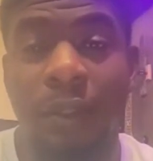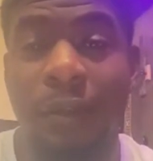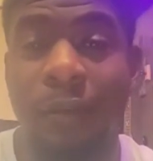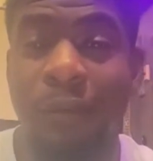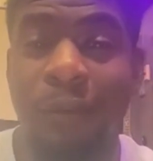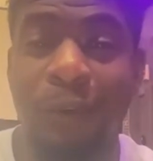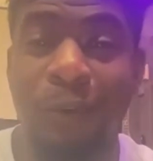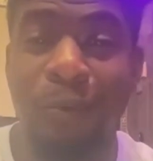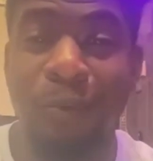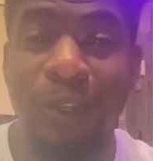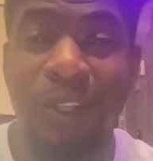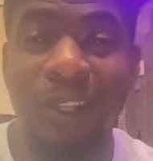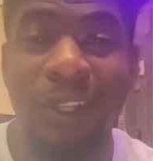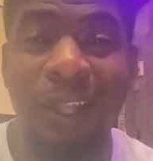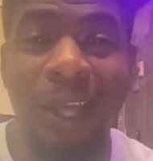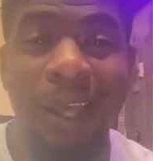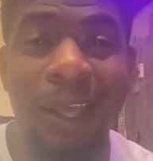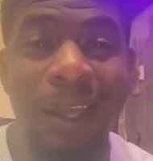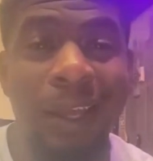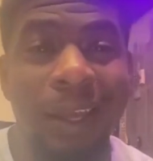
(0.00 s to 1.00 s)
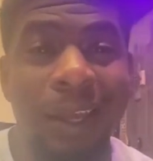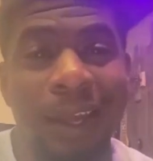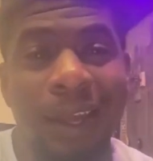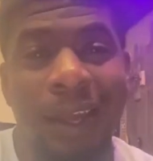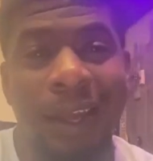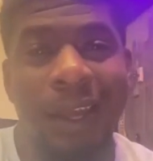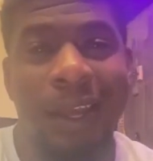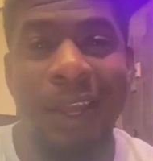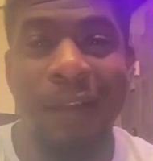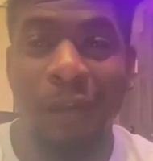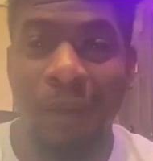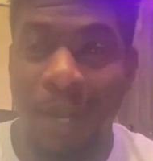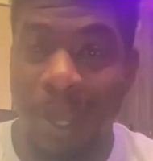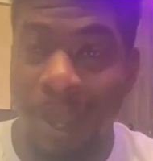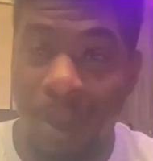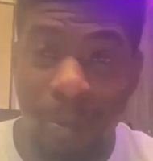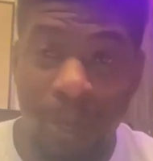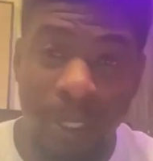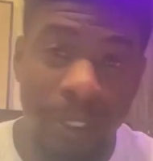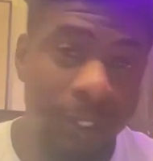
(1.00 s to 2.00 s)
You feel me? Like even now
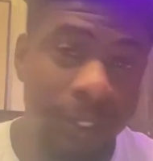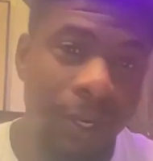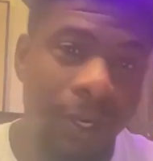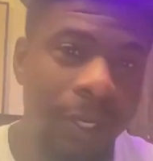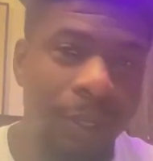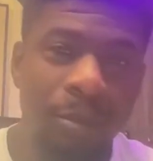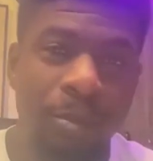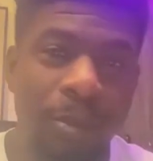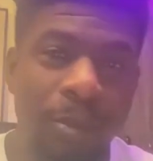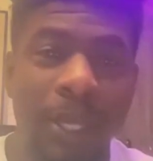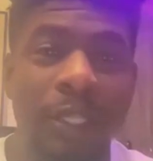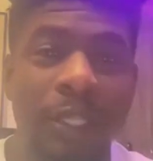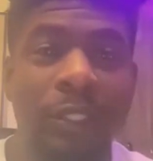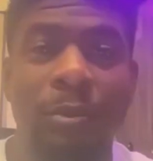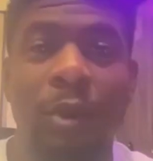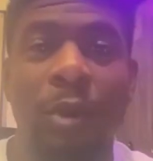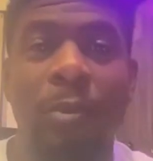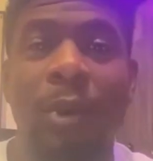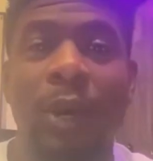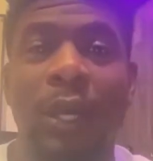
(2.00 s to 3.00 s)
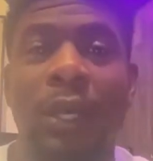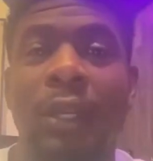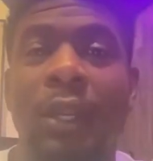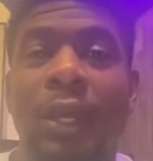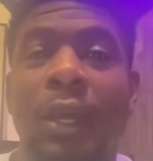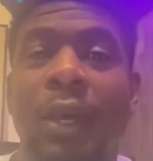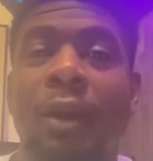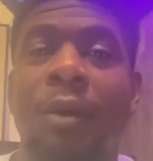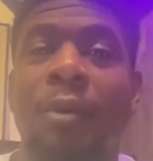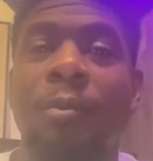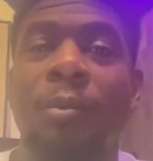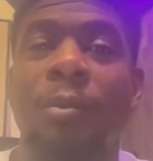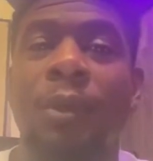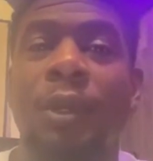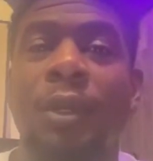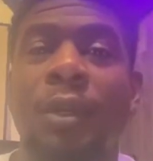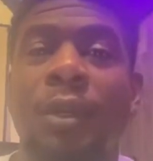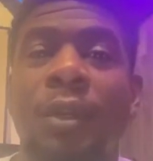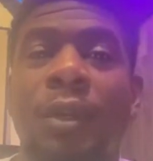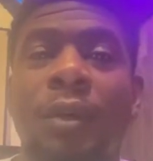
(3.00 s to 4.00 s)
I'm about to start dipping back into my pocket now,
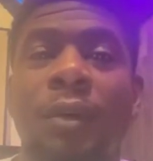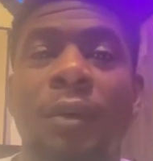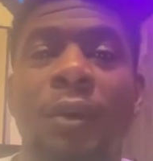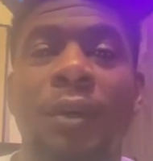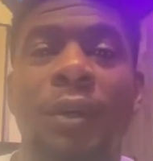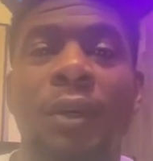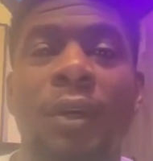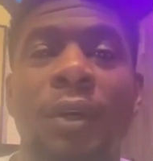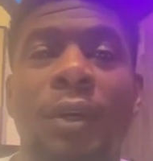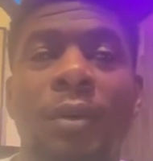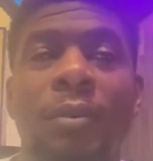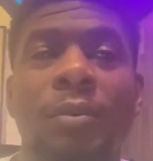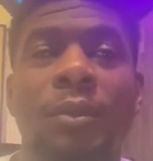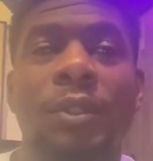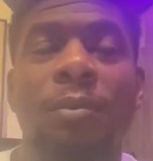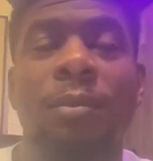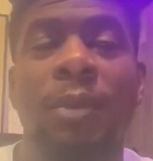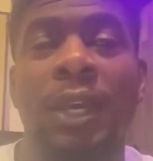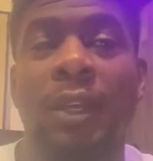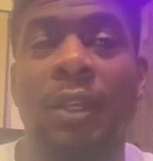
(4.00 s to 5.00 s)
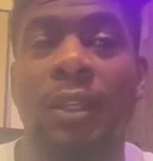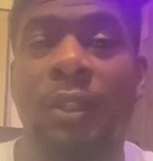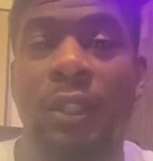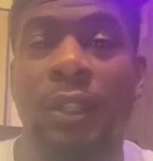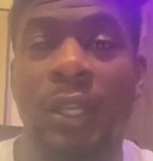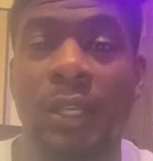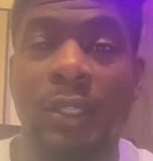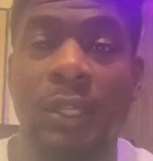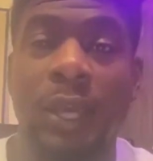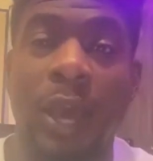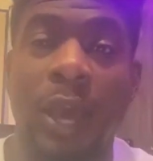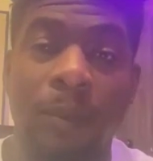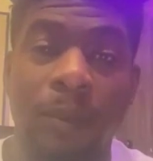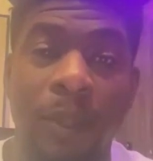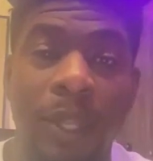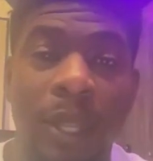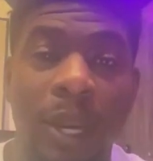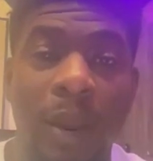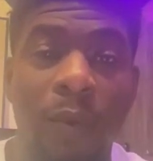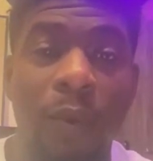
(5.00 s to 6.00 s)
but to make things happen
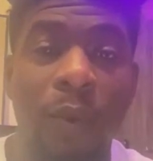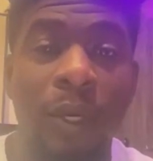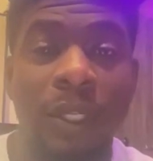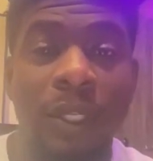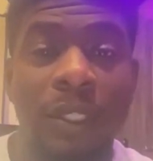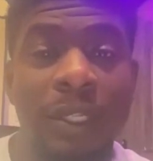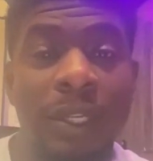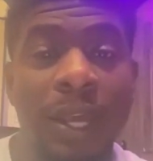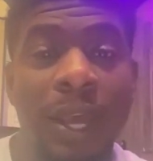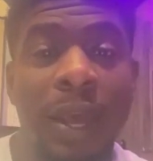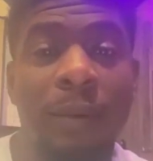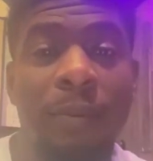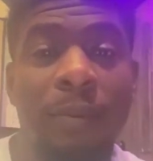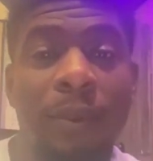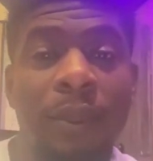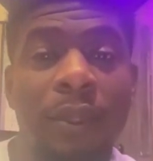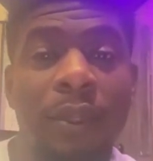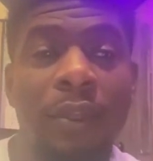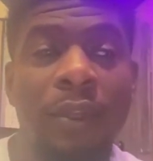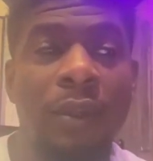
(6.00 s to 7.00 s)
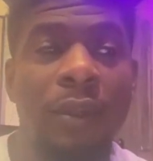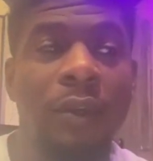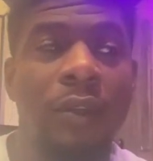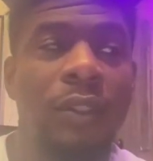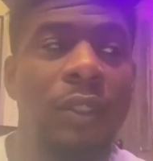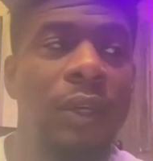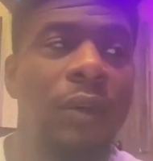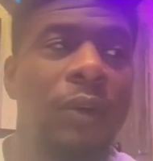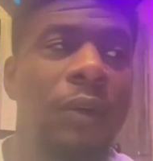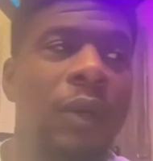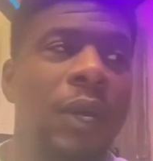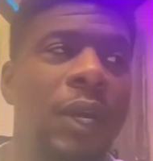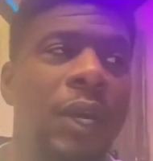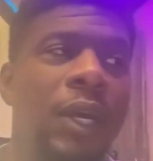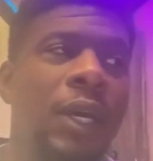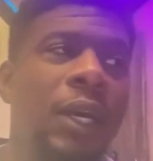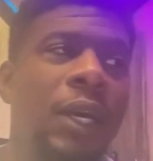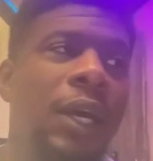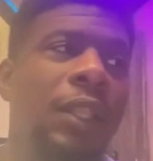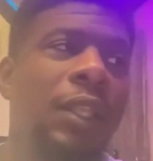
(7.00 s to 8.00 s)
that I want to see happen, so
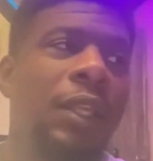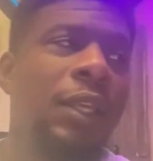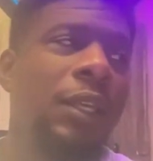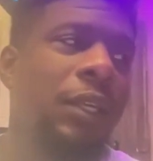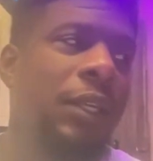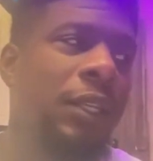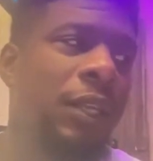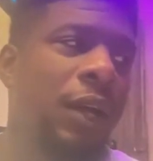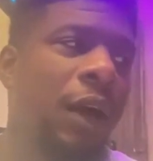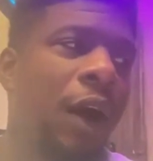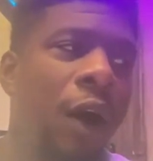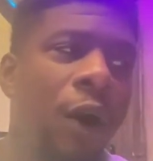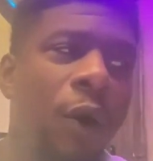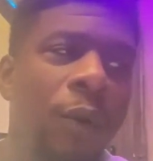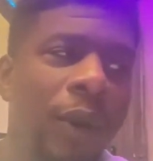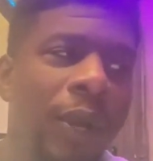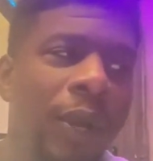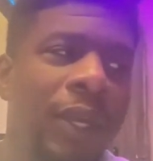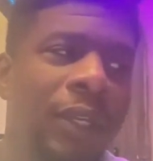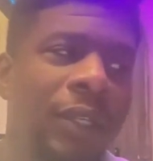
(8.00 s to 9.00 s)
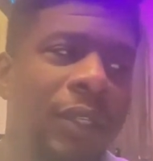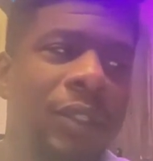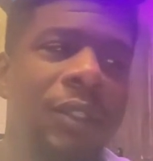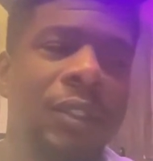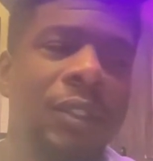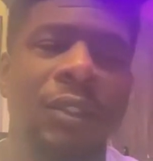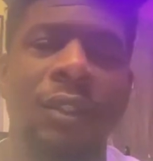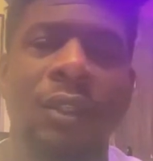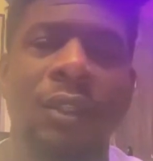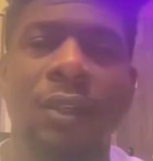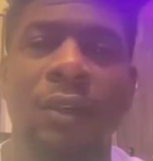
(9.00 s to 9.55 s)
I think it is always